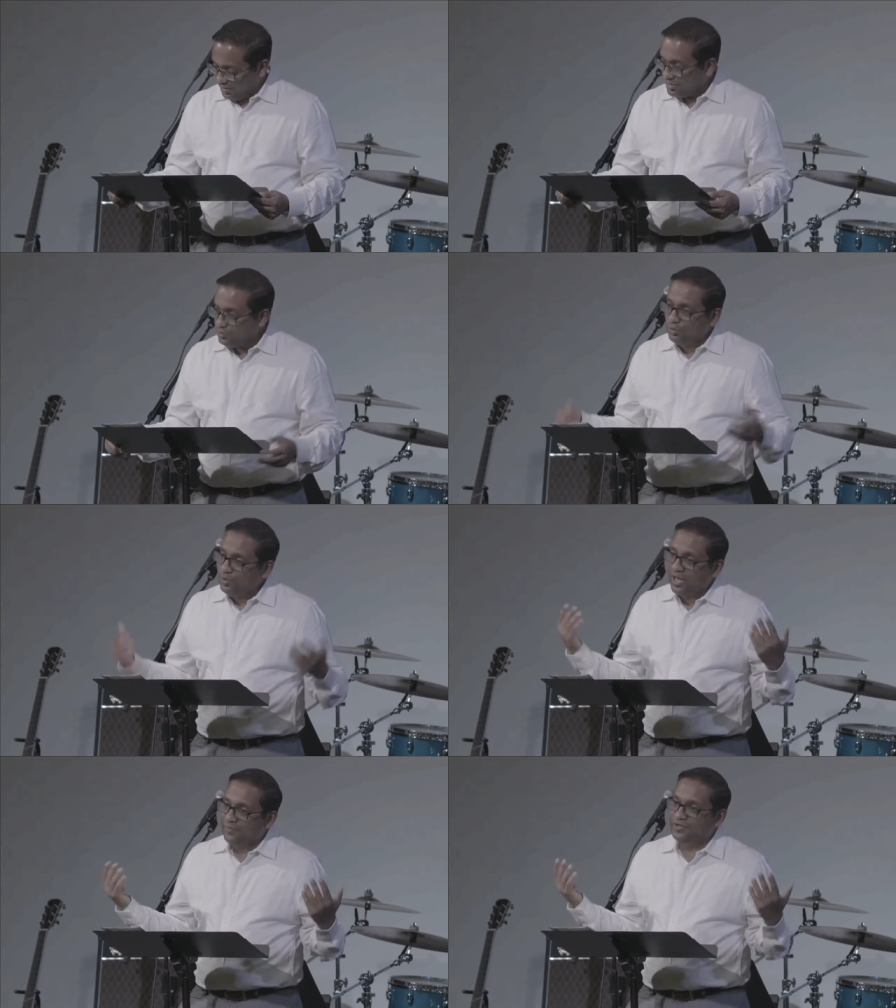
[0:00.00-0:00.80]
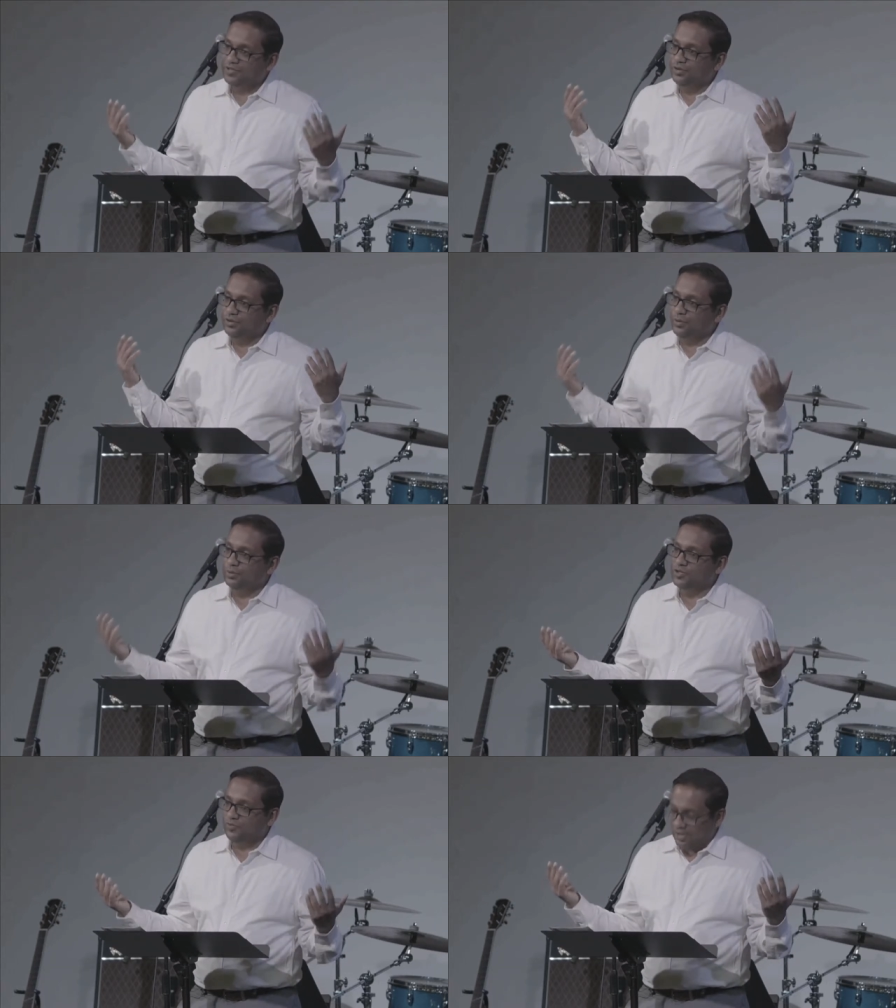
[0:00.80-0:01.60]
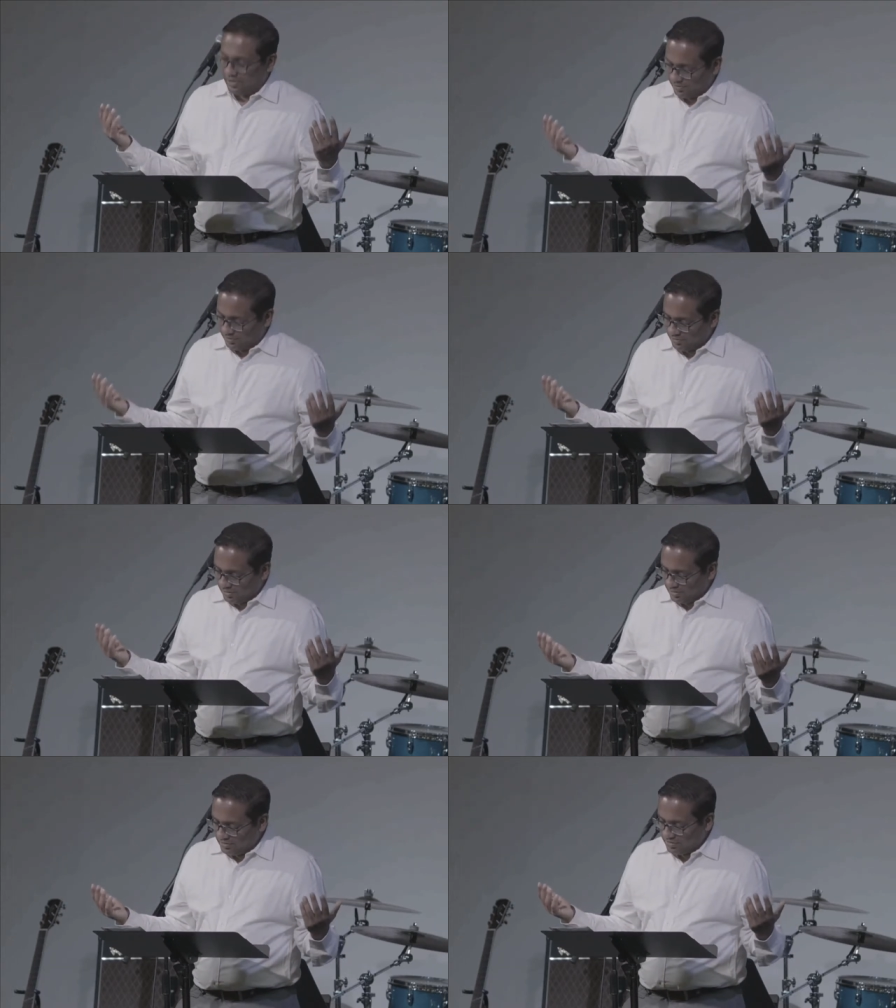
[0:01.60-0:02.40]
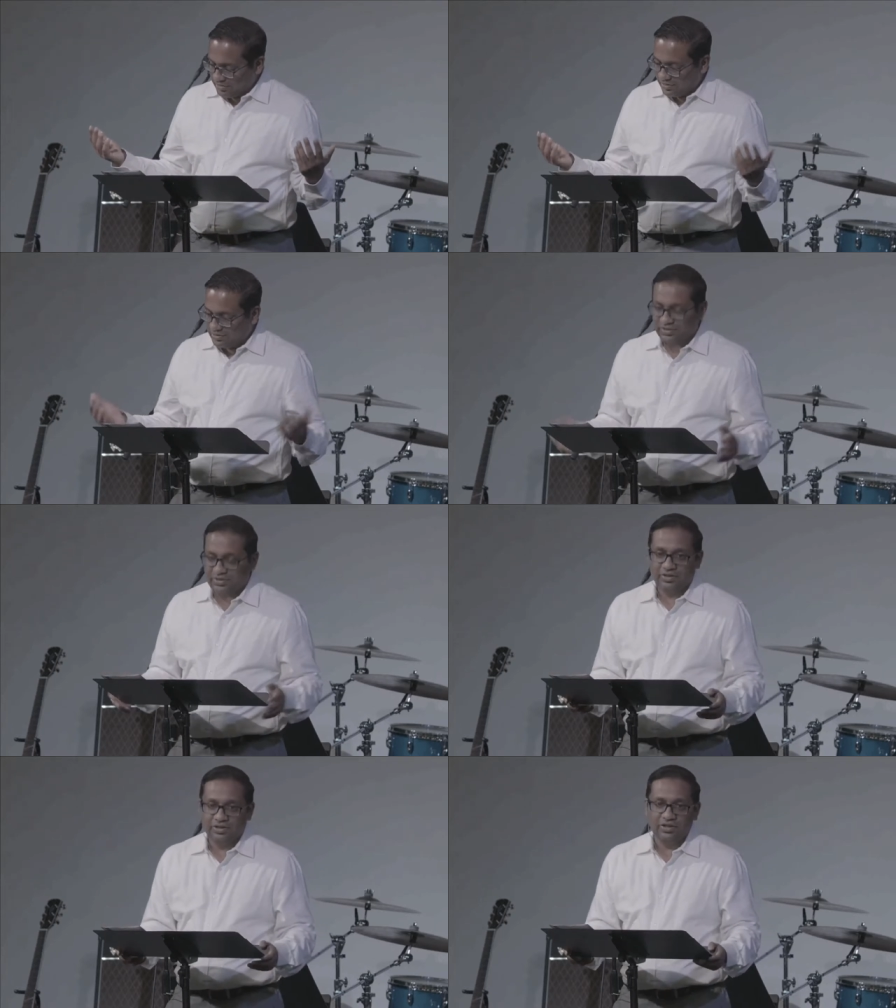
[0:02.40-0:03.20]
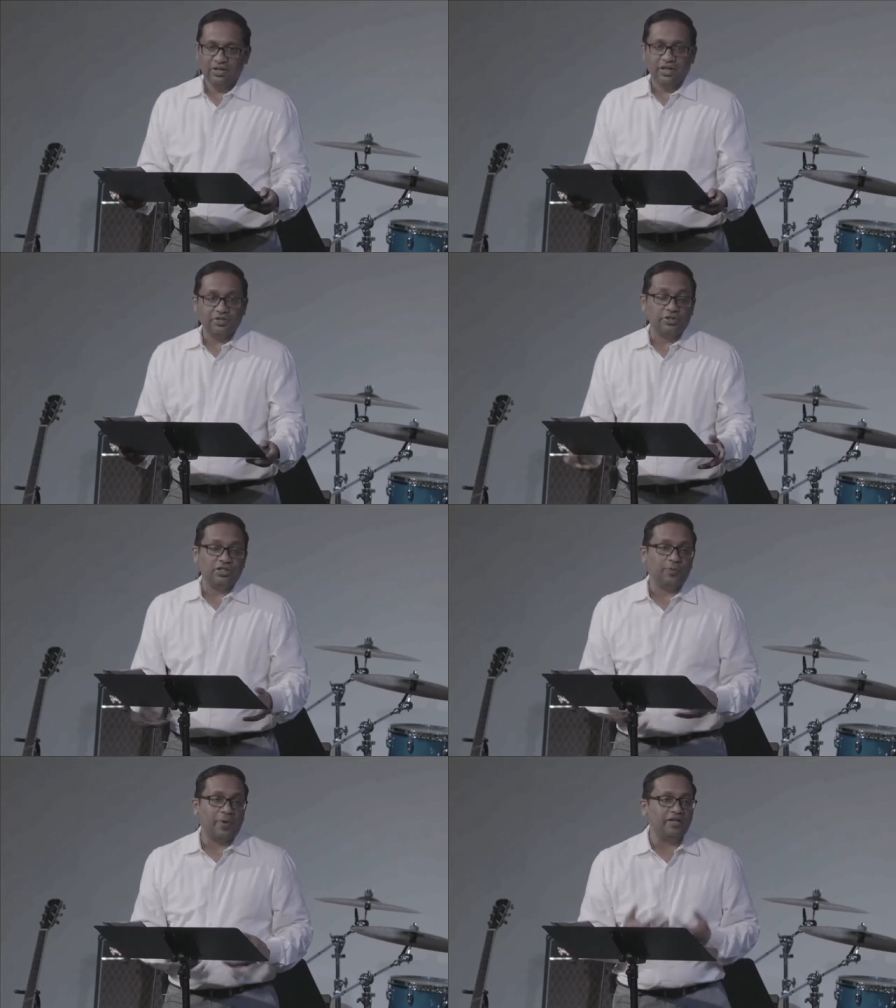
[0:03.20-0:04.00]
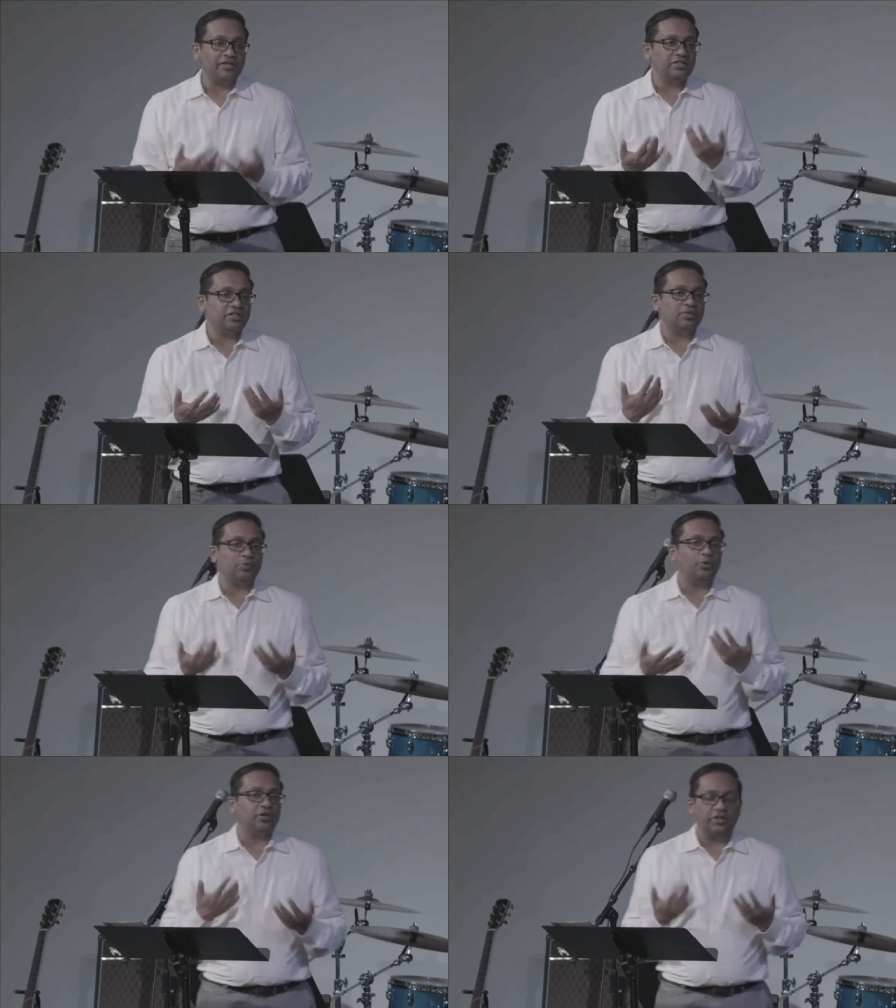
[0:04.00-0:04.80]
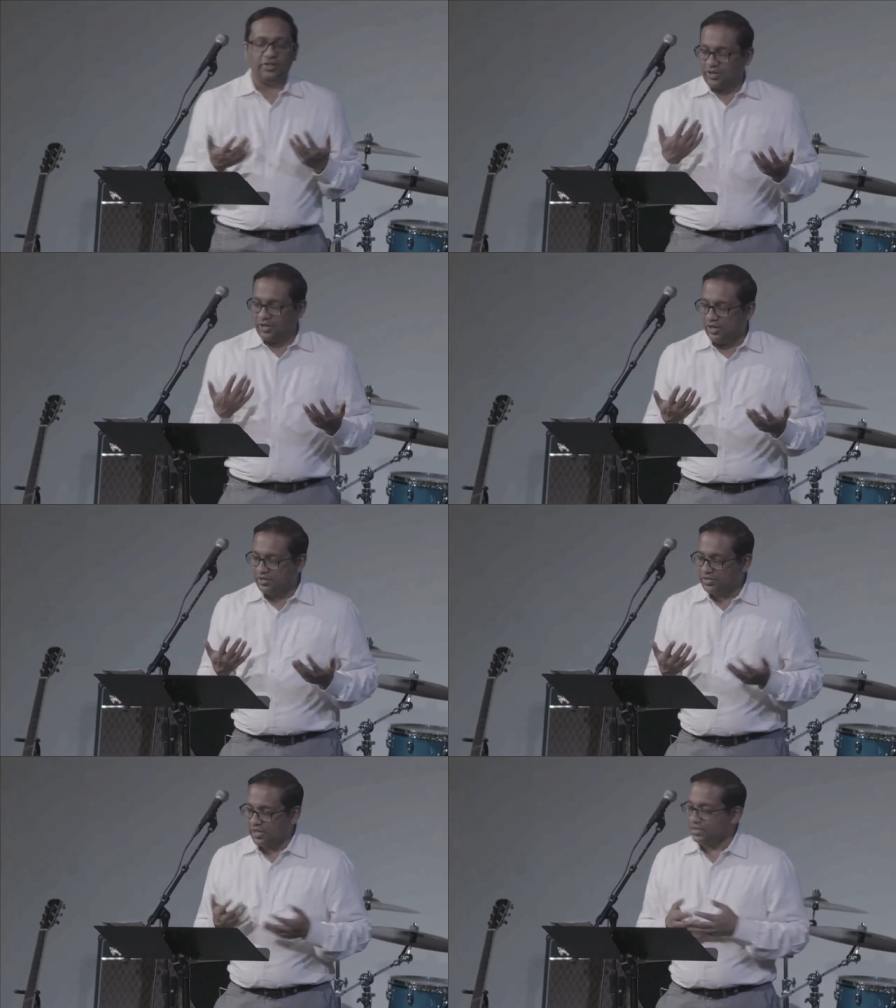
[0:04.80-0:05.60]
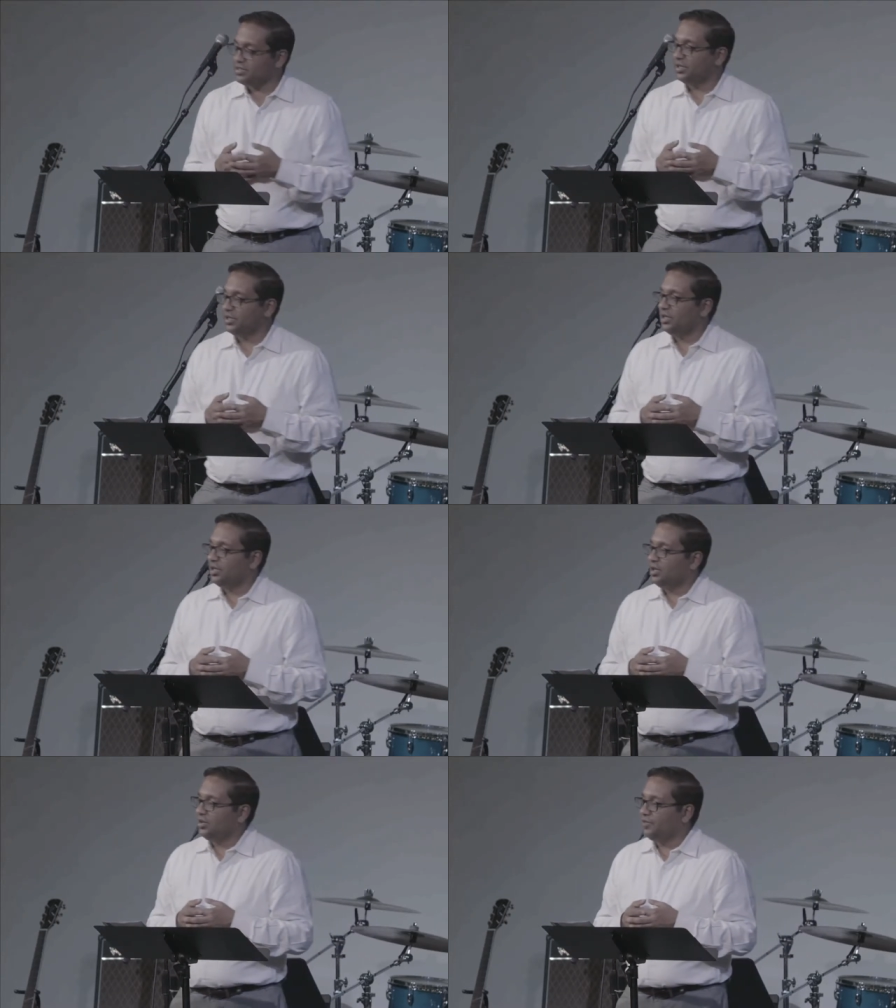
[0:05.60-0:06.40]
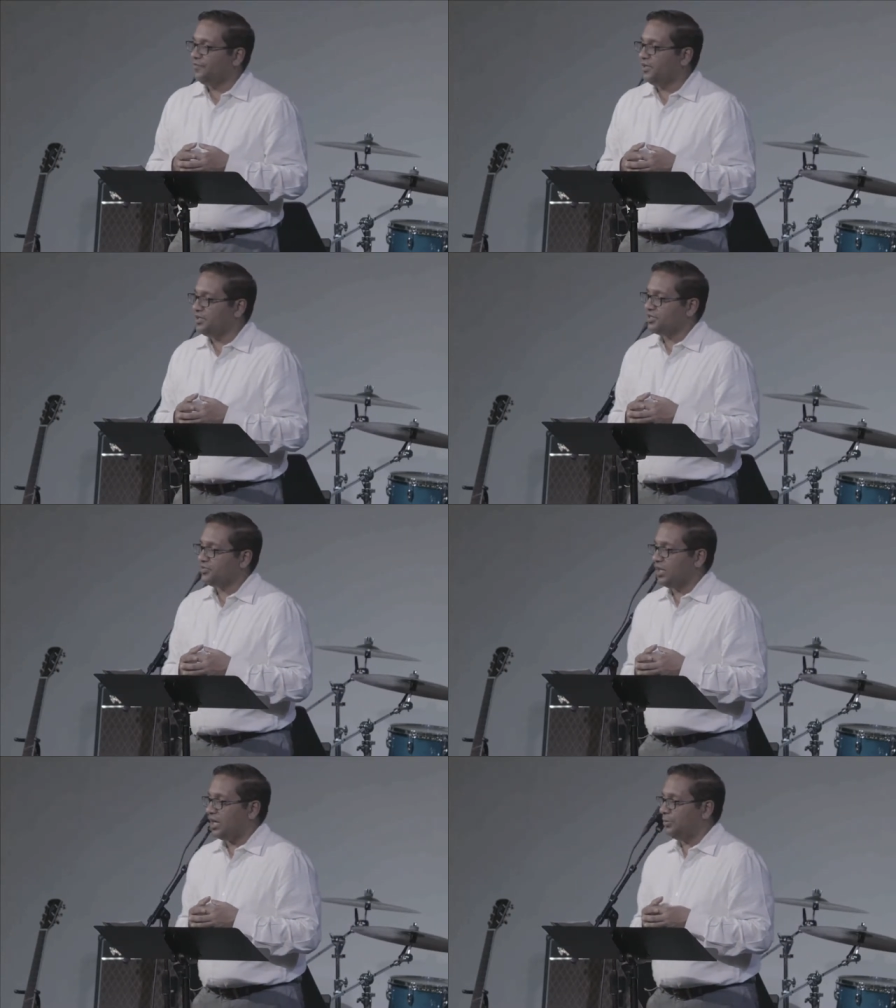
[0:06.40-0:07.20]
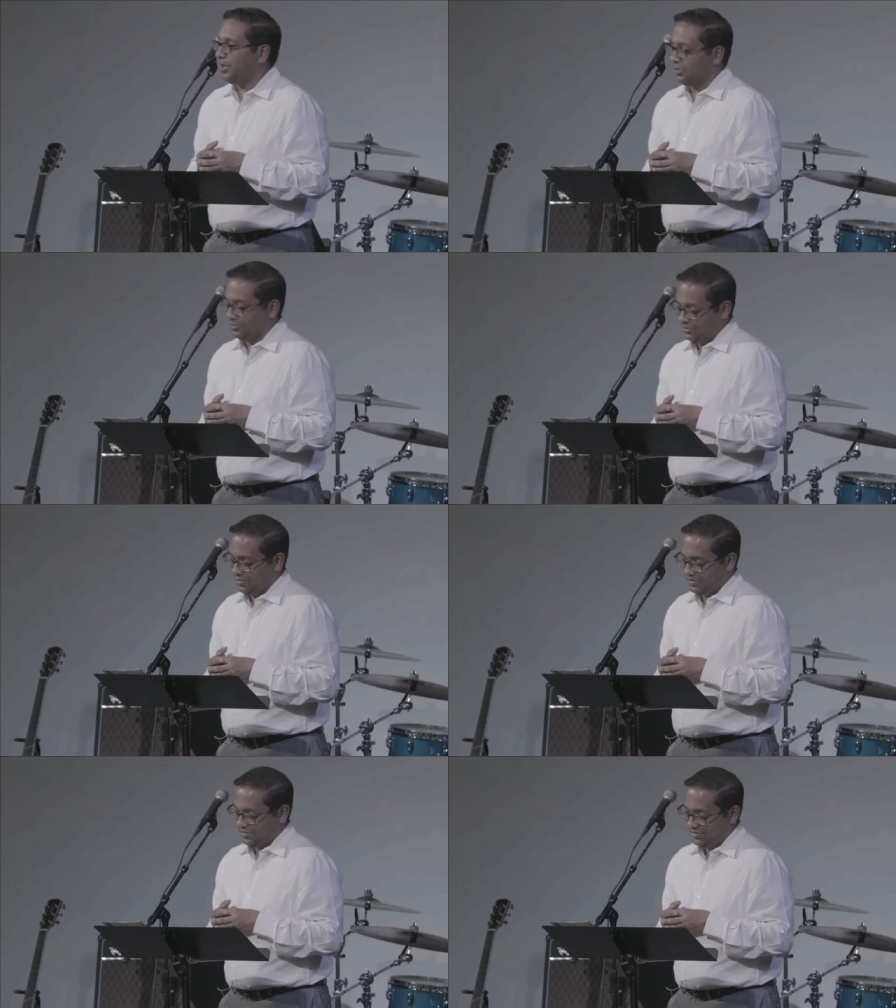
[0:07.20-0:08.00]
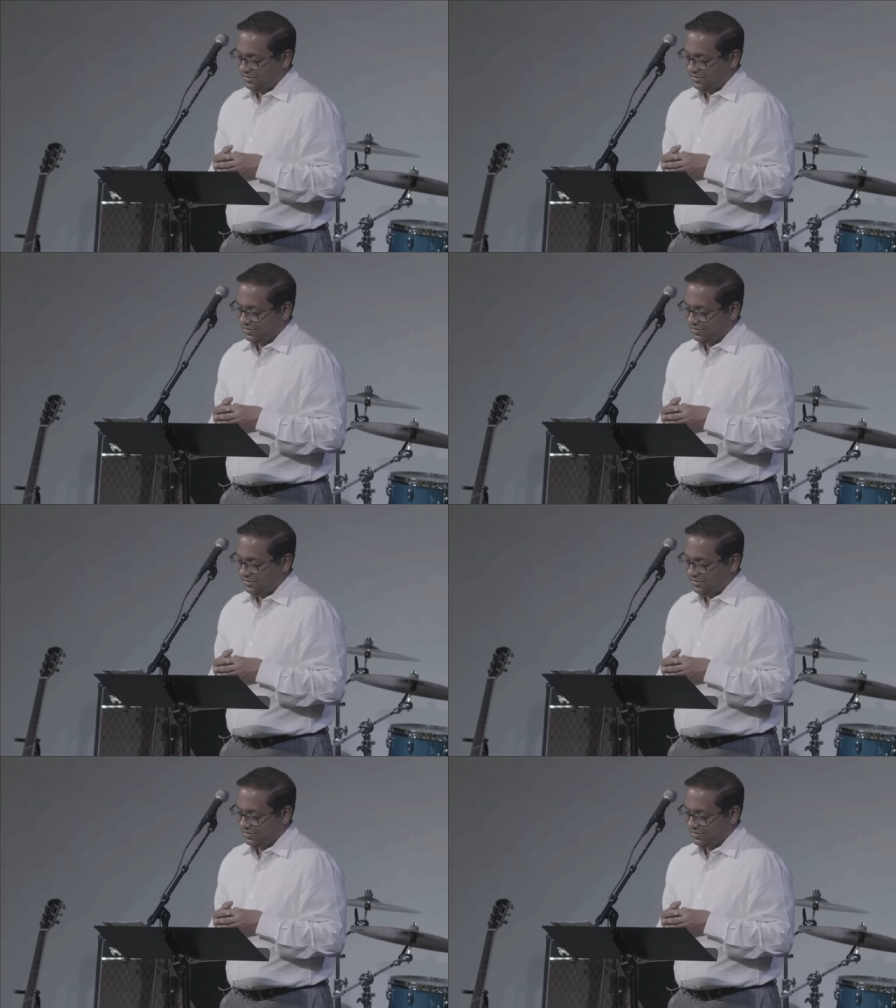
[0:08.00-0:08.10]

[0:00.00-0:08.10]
This is what we have to do. We must follow Jesus. And so this passage is spoken in the context of the Feast of Tabernacles.